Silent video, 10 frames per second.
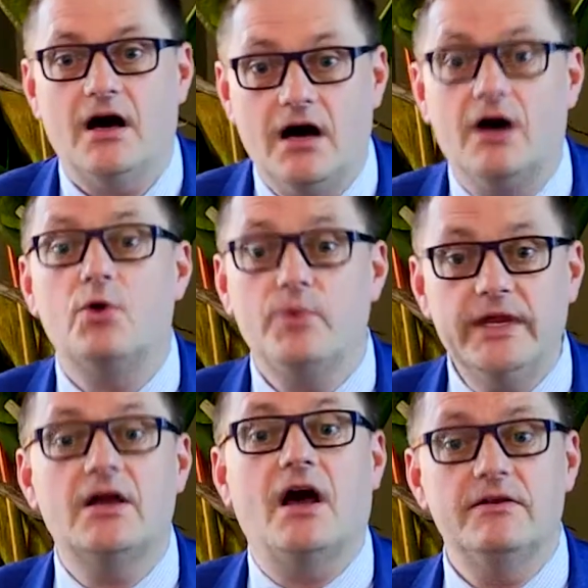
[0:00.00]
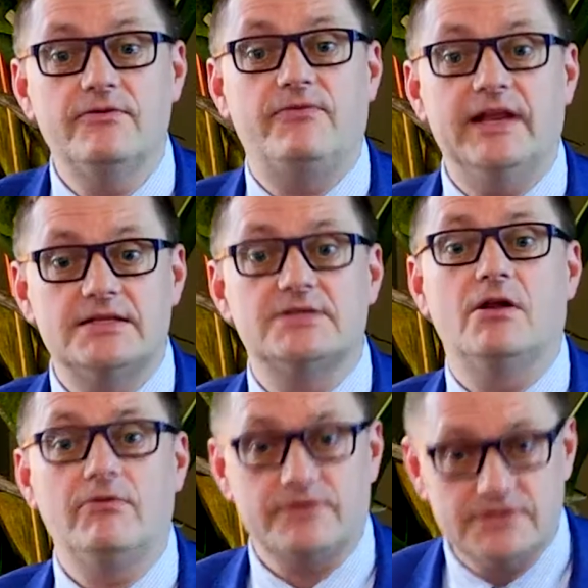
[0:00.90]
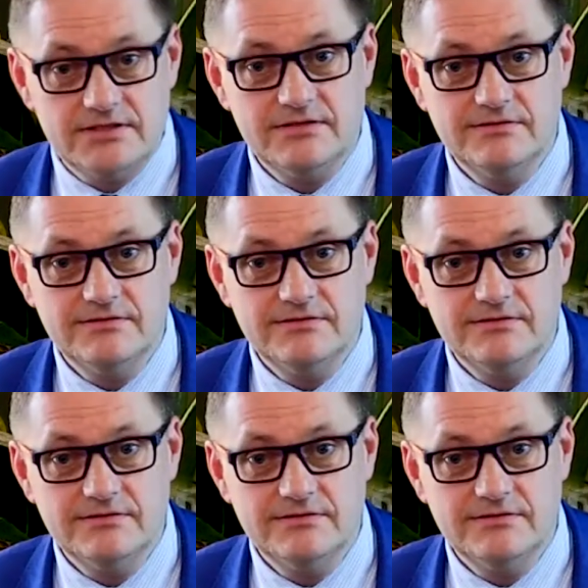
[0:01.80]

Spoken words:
Are we conflict solvers?